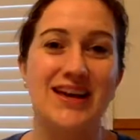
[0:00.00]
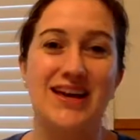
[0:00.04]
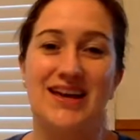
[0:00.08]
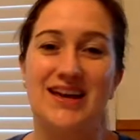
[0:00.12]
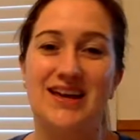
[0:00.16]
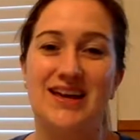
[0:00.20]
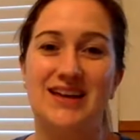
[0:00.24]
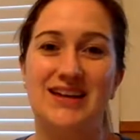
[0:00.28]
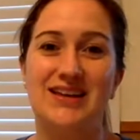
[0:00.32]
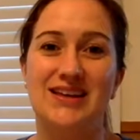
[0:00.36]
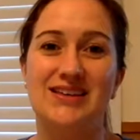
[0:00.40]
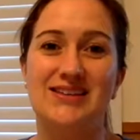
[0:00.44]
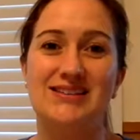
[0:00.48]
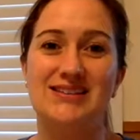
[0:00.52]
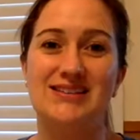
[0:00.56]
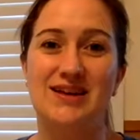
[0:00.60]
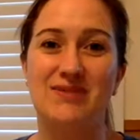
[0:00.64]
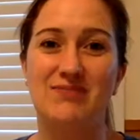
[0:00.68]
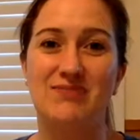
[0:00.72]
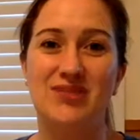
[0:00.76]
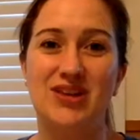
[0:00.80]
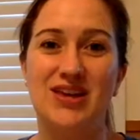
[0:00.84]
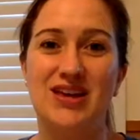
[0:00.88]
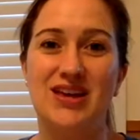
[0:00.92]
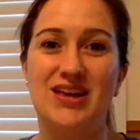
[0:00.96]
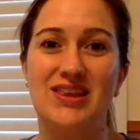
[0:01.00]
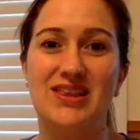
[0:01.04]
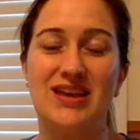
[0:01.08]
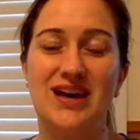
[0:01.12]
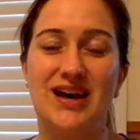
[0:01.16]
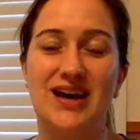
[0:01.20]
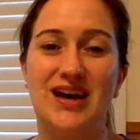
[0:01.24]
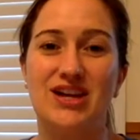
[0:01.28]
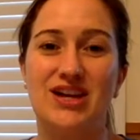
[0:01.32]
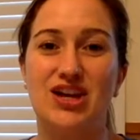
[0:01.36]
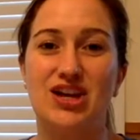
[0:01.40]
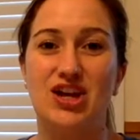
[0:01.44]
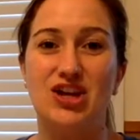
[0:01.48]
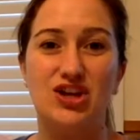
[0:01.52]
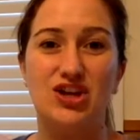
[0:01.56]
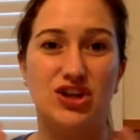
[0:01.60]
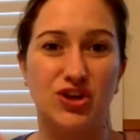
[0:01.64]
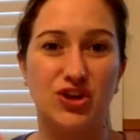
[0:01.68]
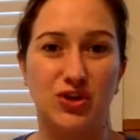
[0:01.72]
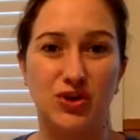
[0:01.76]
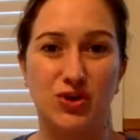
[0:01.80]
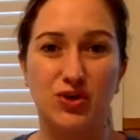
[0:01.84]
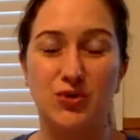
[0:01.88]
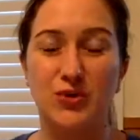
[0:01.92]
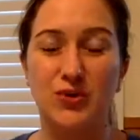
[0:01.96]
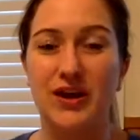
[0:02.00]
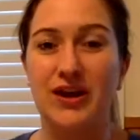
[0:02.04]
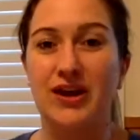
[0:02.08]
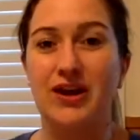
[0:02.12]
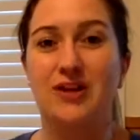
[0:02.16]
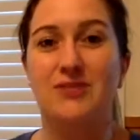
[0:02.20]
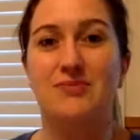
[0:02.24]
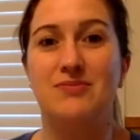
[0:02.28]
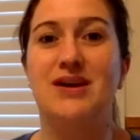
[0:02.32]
It is something that you and